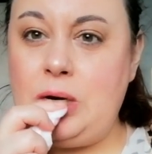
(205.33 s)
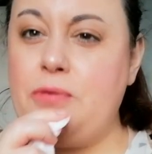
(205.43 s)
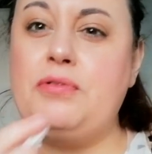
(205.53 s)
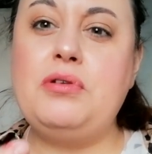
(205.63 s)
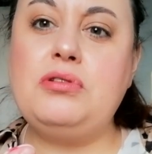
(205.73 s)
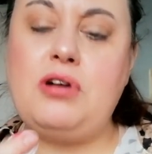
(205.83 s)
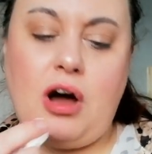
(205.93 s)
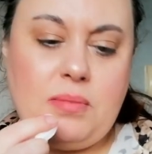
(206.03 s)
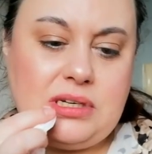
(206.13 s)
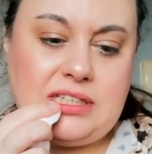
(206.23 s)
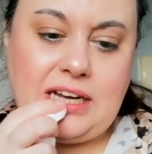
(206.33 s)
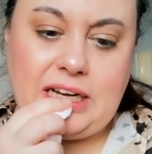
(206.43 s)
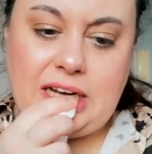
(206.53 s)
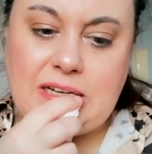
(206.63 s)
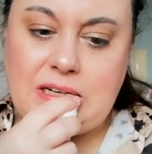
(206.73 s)
fruit gum is,
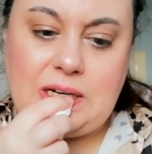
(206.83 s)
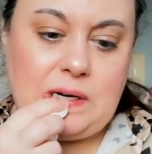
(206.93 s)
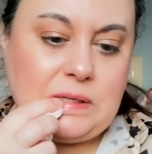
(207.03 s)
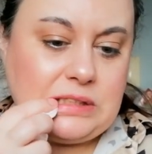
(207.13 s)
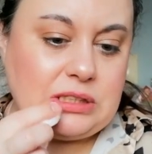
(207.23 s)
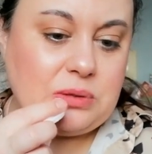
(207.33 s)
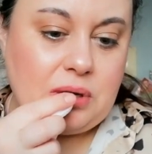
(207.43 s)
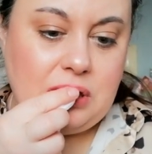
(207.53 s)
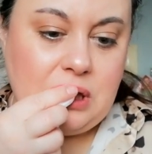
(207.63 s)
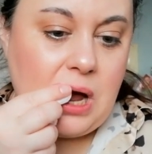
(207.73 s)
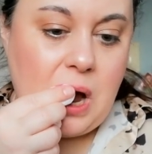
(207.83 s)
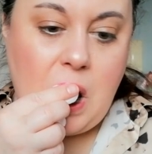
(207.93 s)
think it, the closest one.